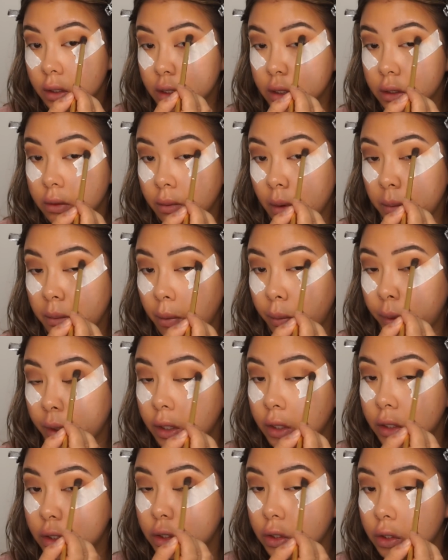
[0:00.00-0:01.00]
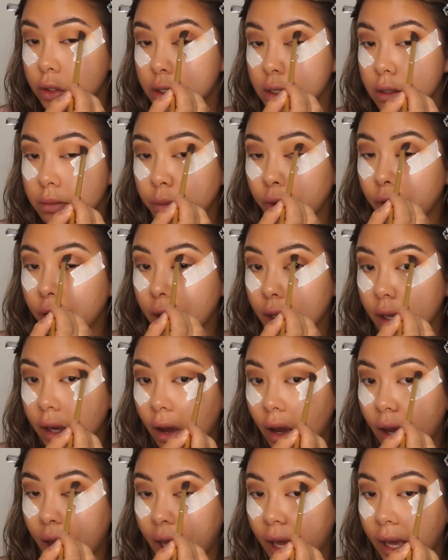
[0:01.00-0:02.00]
Just remember, when you do
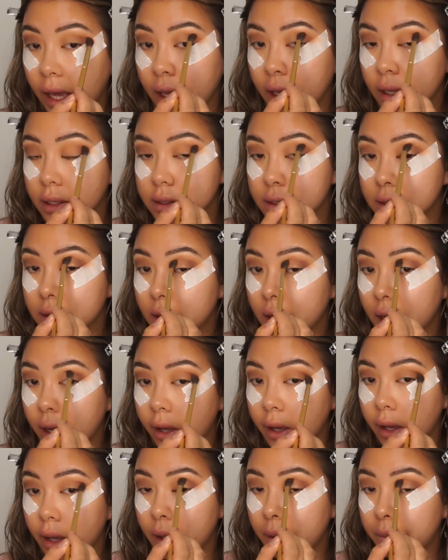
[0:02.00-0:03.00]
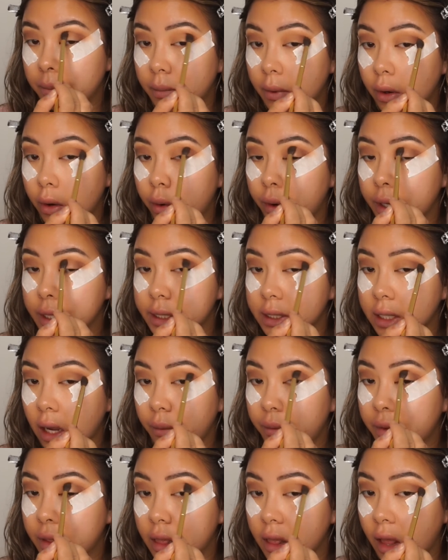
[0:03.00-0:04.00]
smoky eyes, always
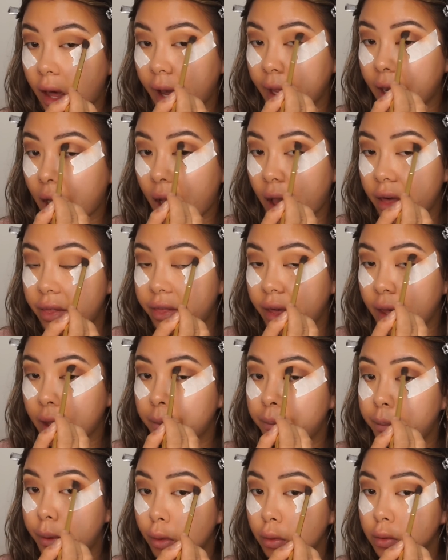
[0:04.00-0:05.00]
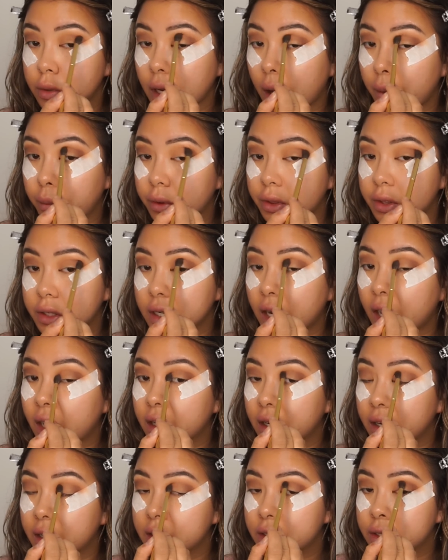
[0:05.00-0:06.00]
start with lighter, then build up with
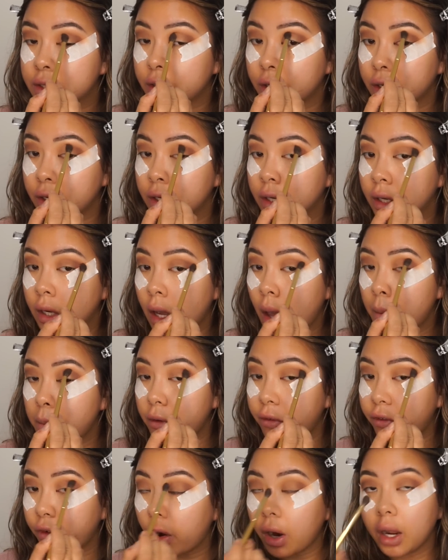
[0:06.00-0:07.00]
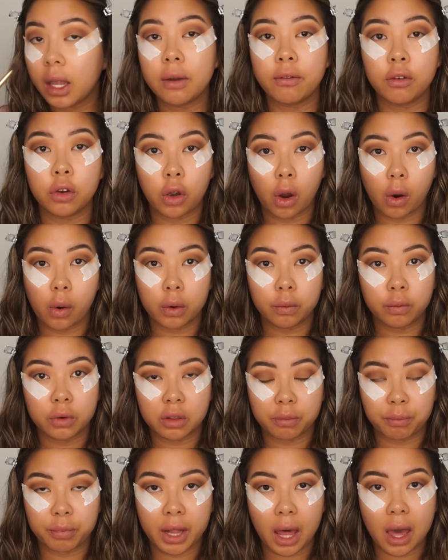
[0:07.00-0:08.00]
darker. So before I even go in
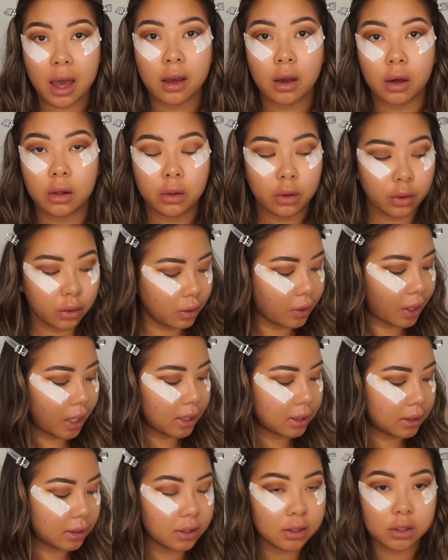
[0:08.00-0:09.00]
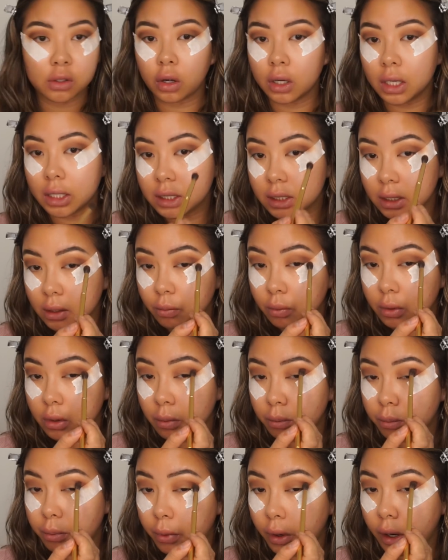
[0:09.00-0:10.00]
with black, I'll always just go in
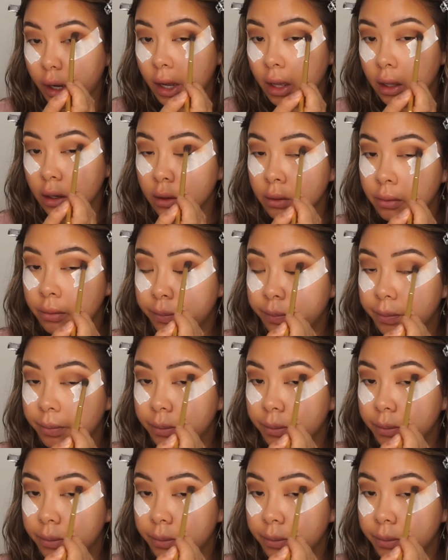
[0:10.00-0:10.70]
with the brown.